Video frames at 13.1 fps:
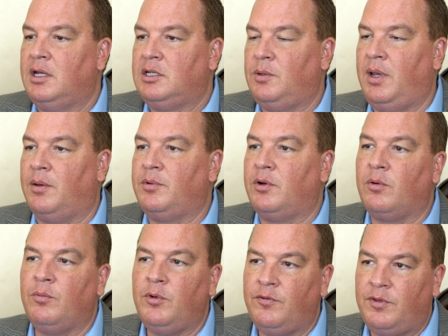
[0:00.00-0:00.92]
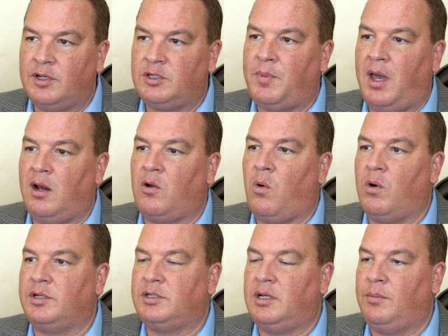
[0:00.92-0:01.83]
to be able to remove the spinal
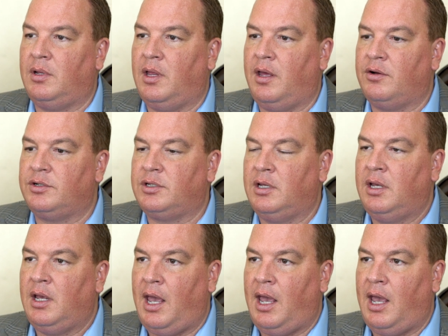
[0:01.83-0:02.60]
cord stimulators,